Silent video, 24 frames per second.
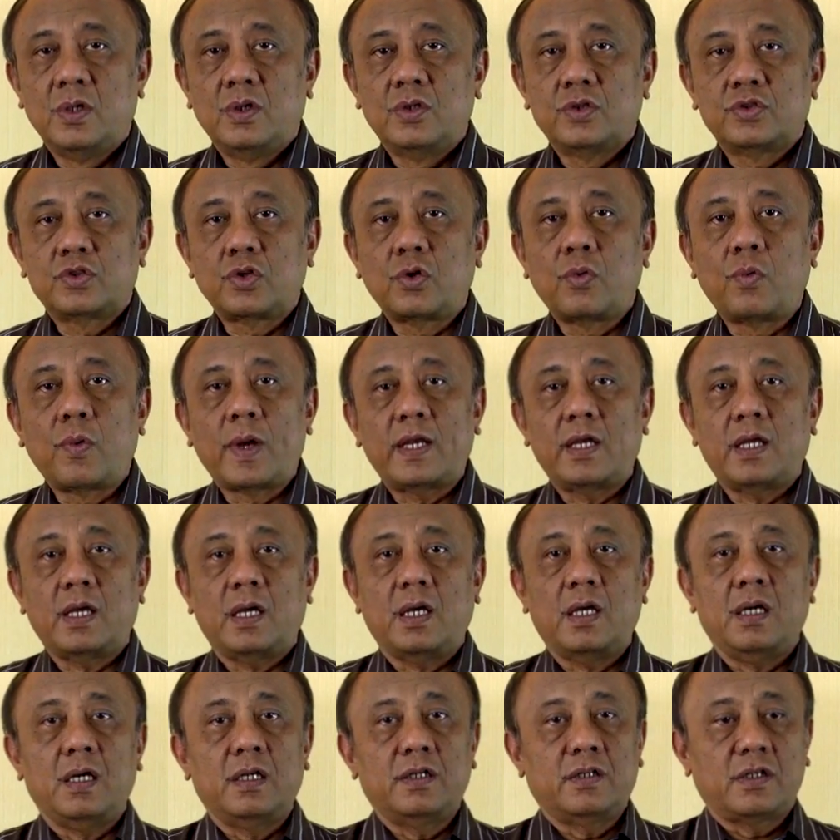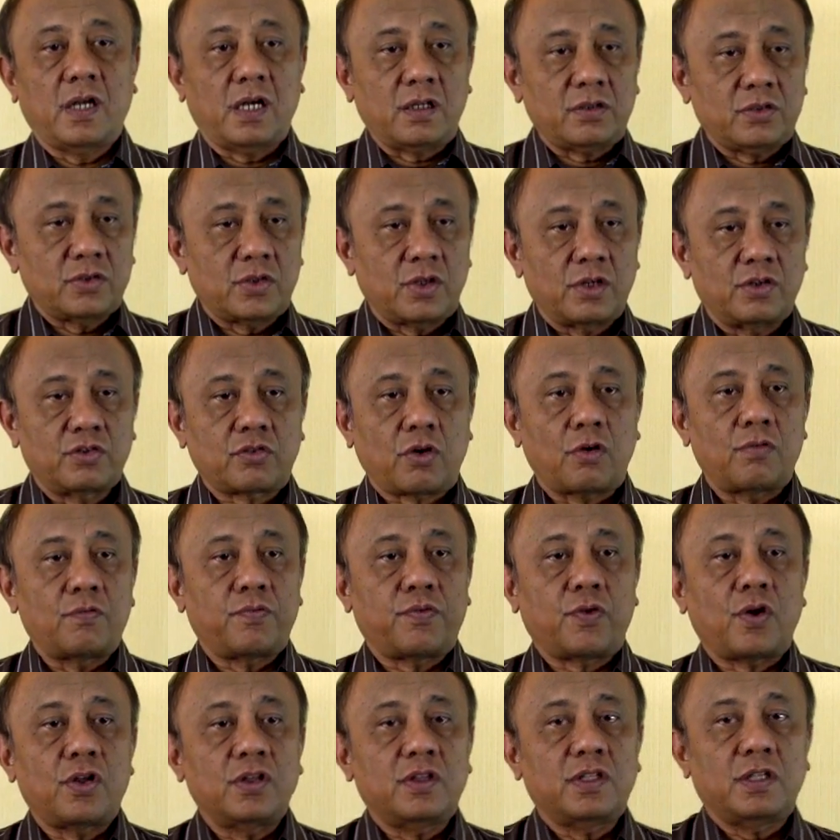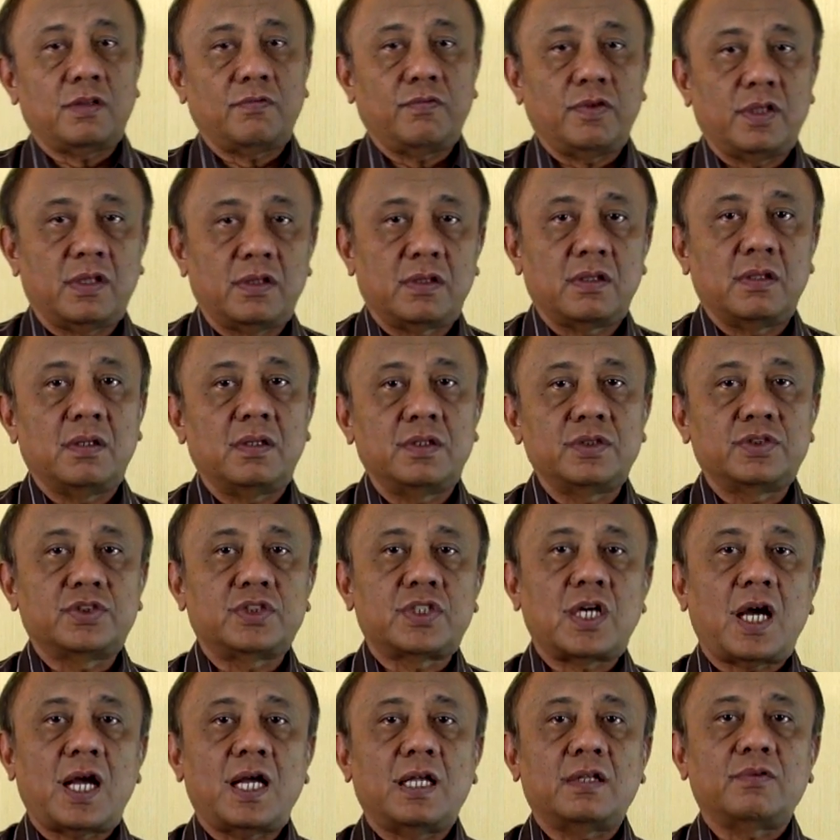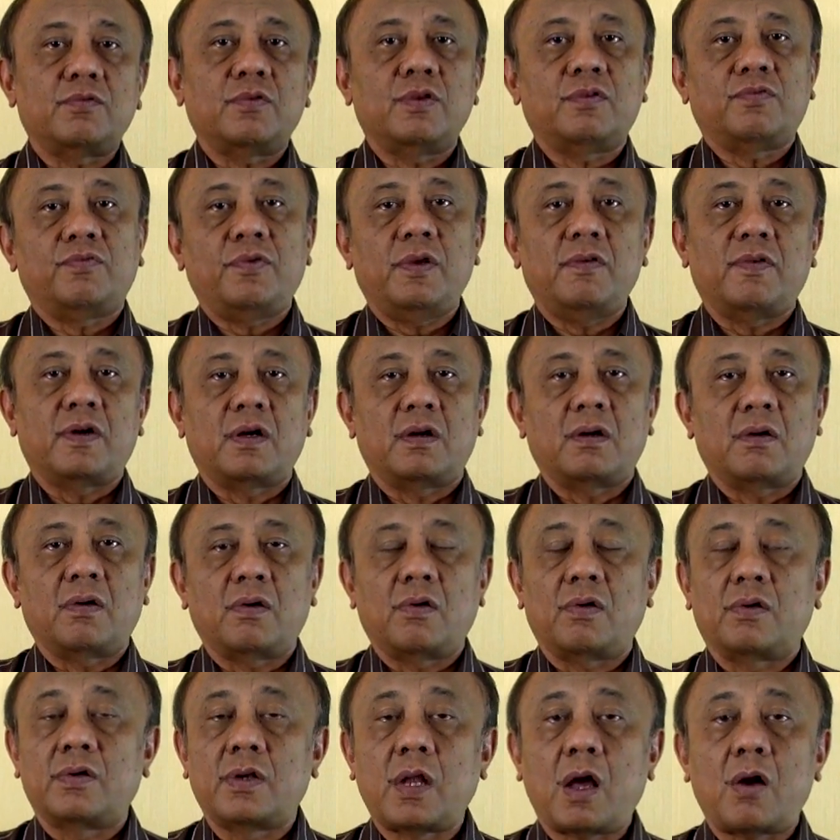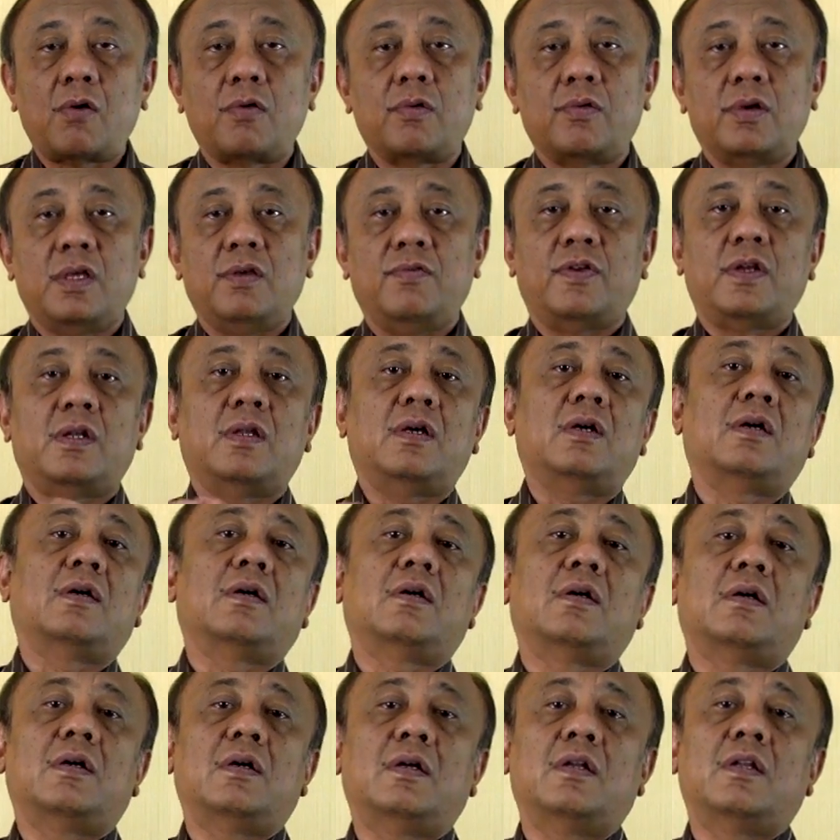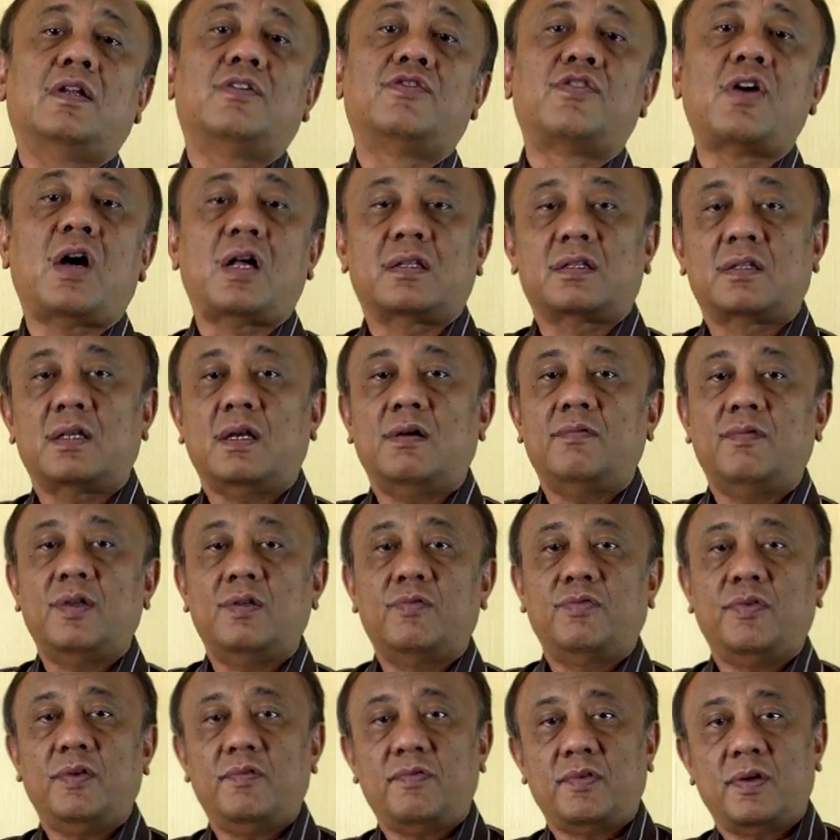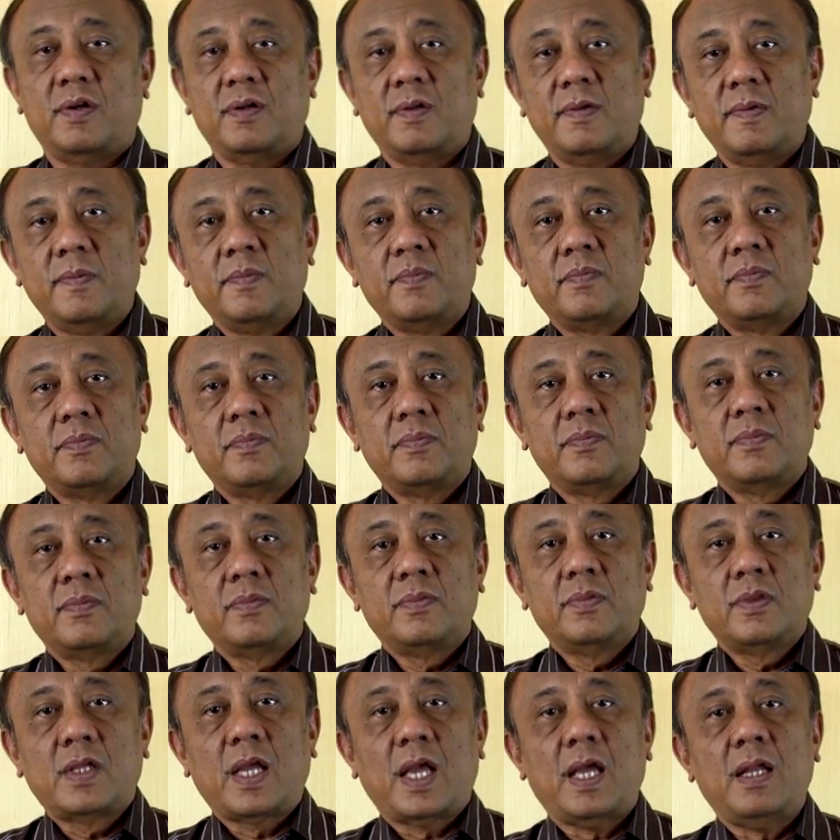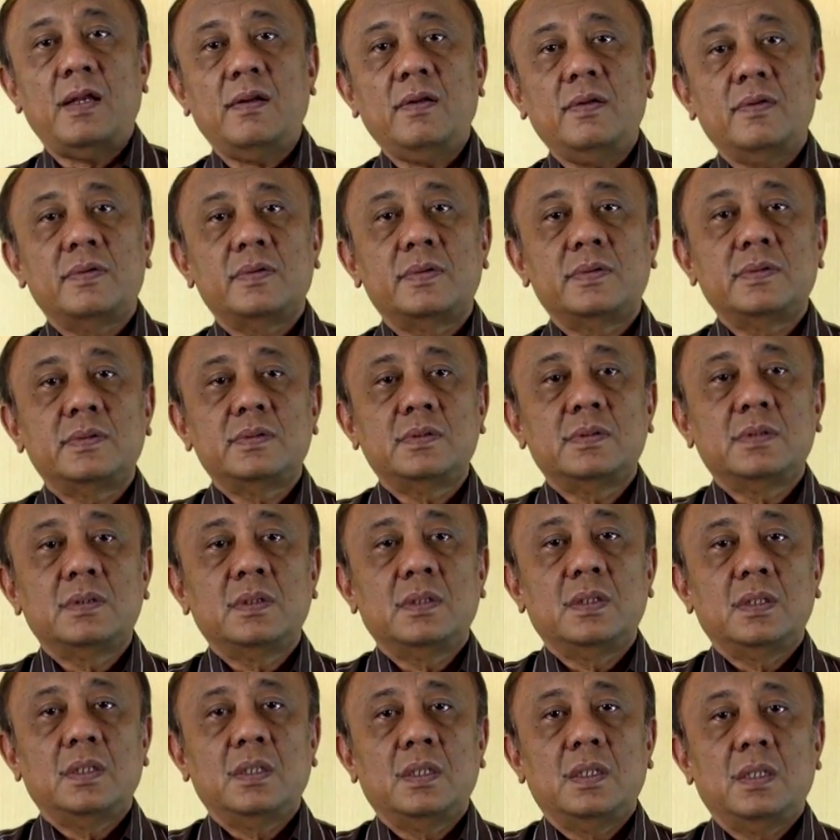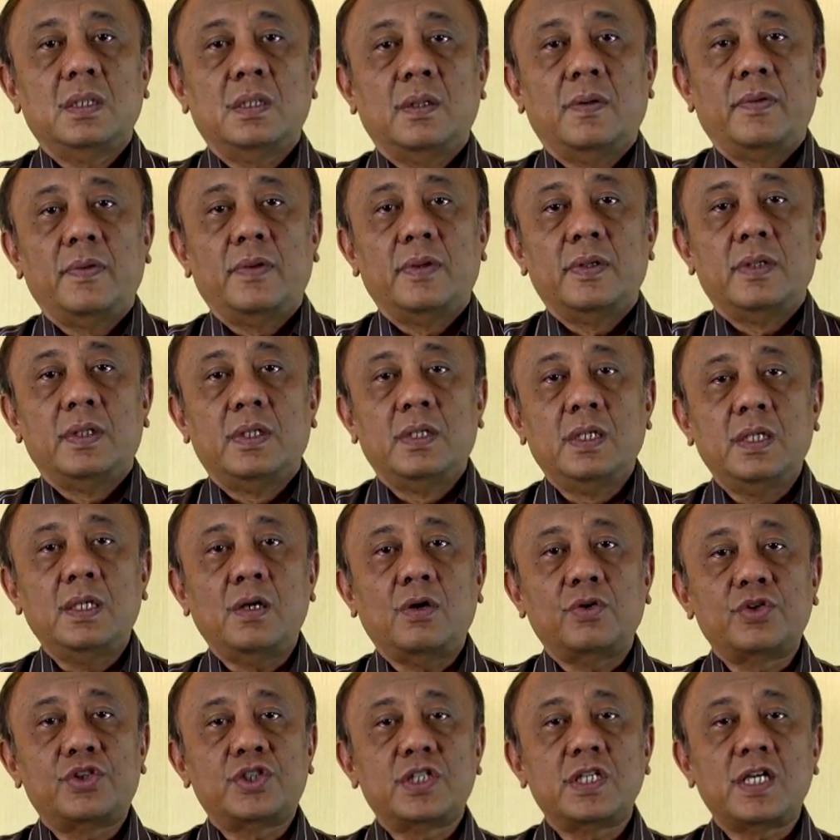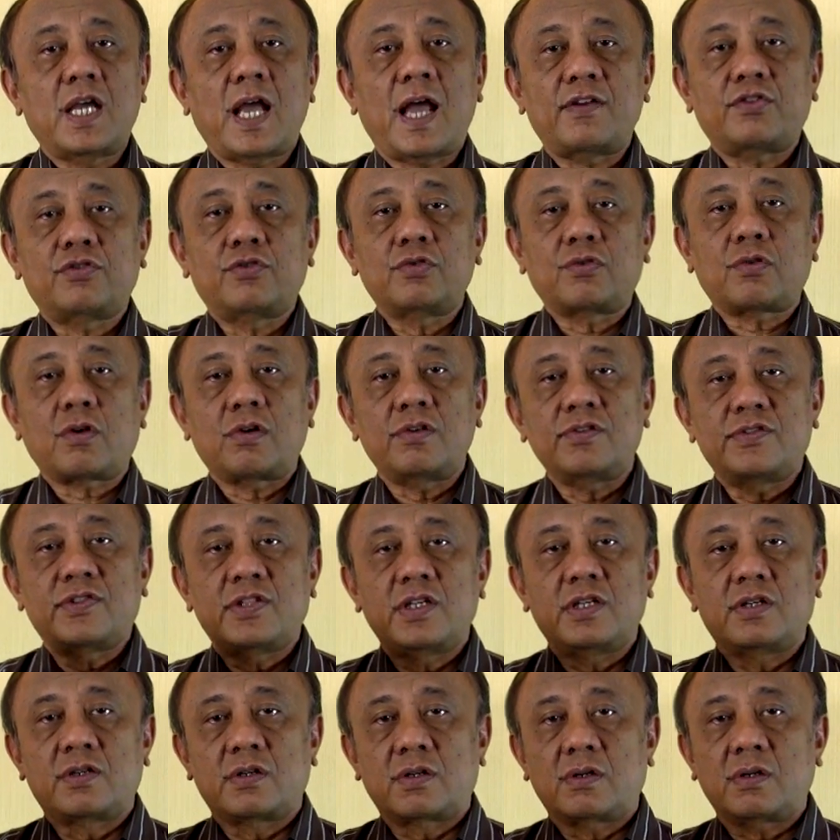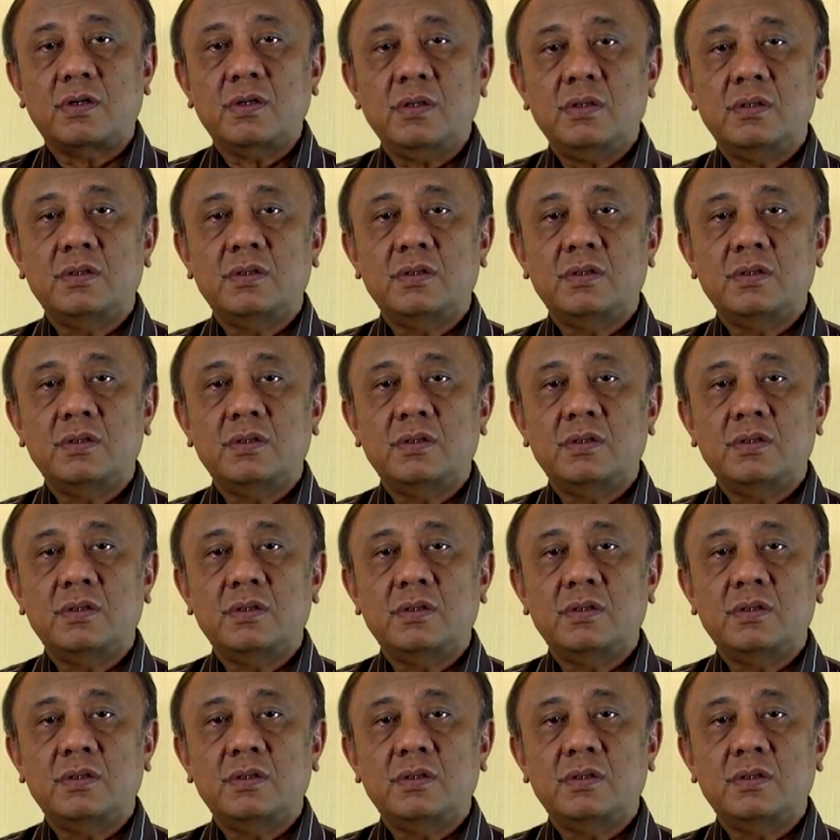So when a doctor is confronted with a child with fever, or now even an adult, yeah, with fever, then he or she has to consider